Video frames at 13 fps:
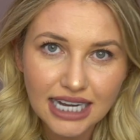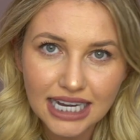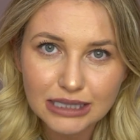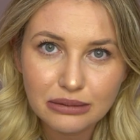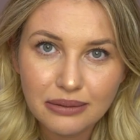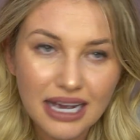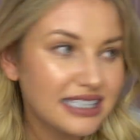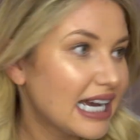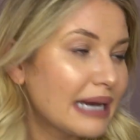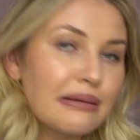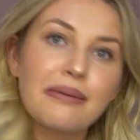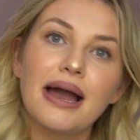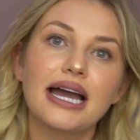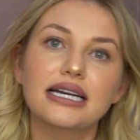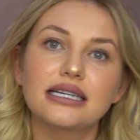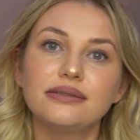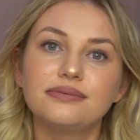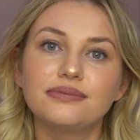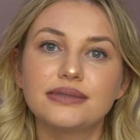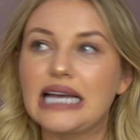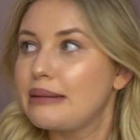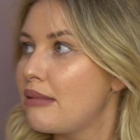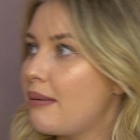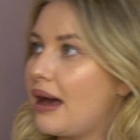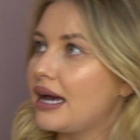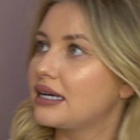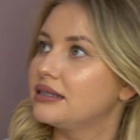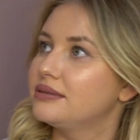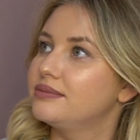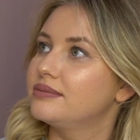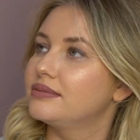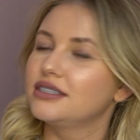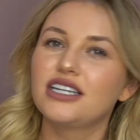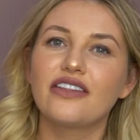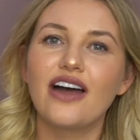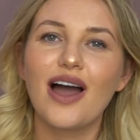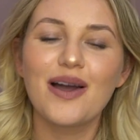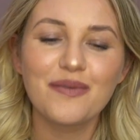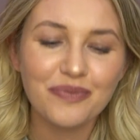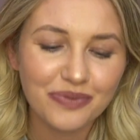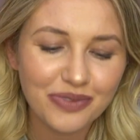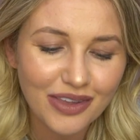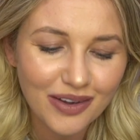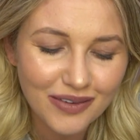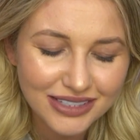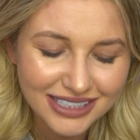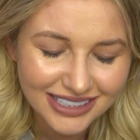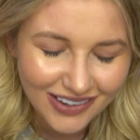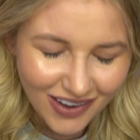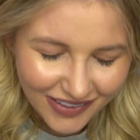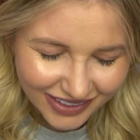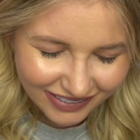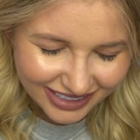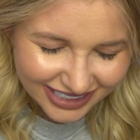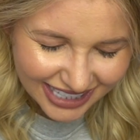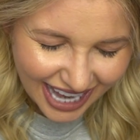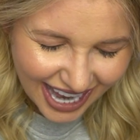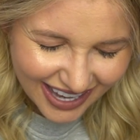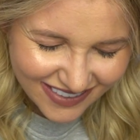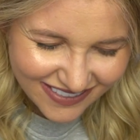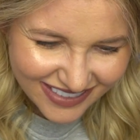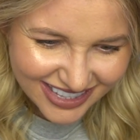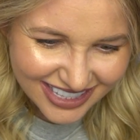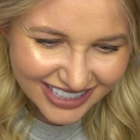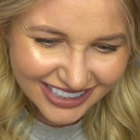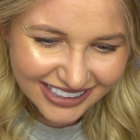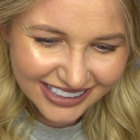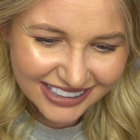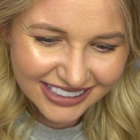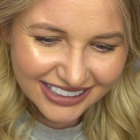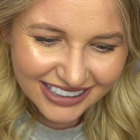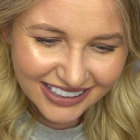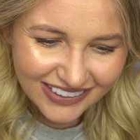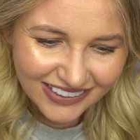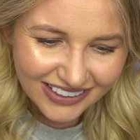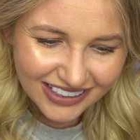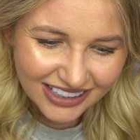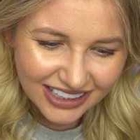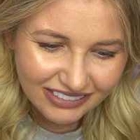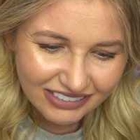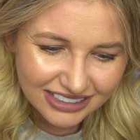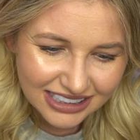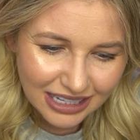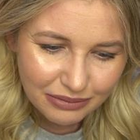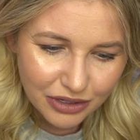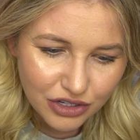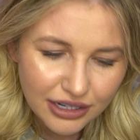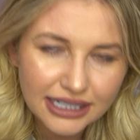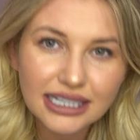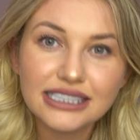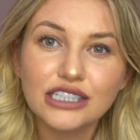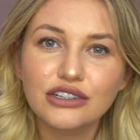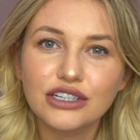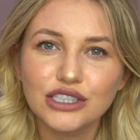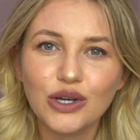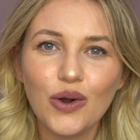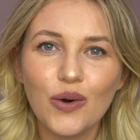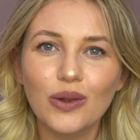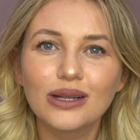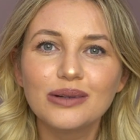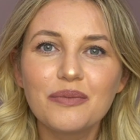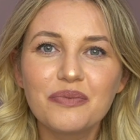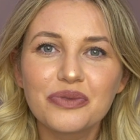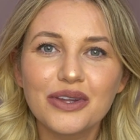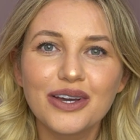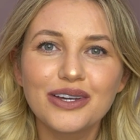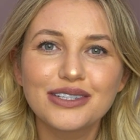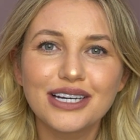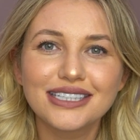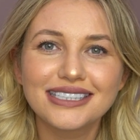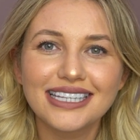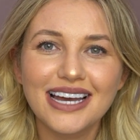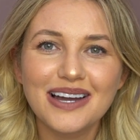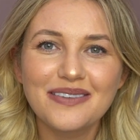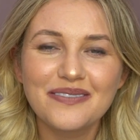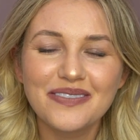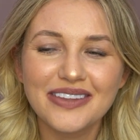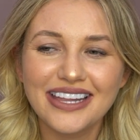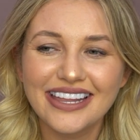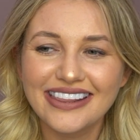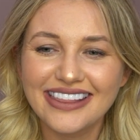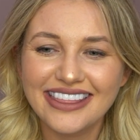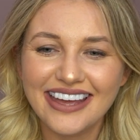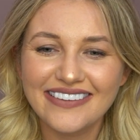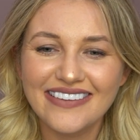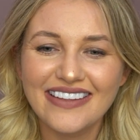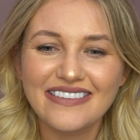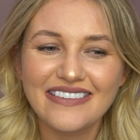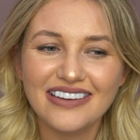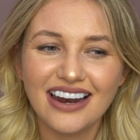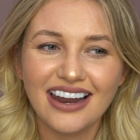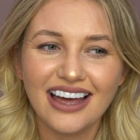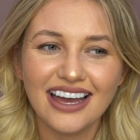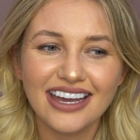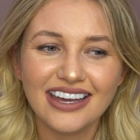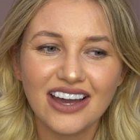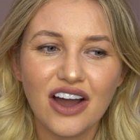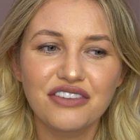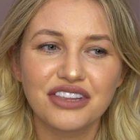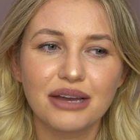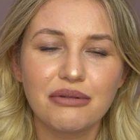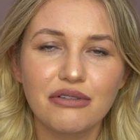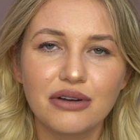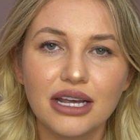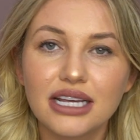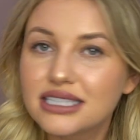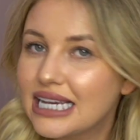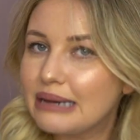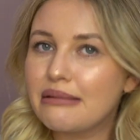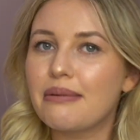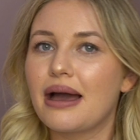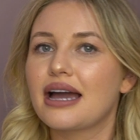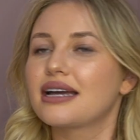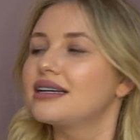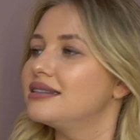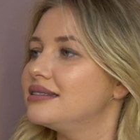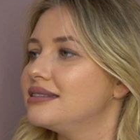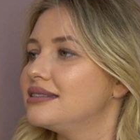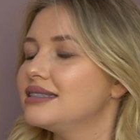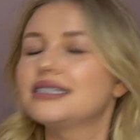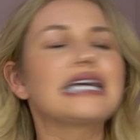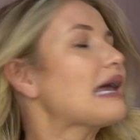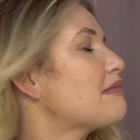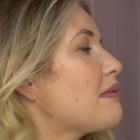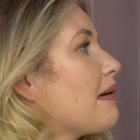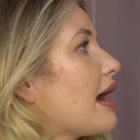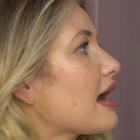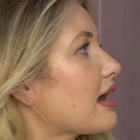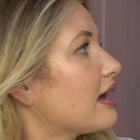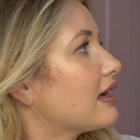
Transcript: takes me back. Take me back. You know, the what's his, I can't think of his name. Oh, I can't think of his name. Chris, is it Chris Hall? Who does the thing where people are like, after they come home, take me back. Take me back.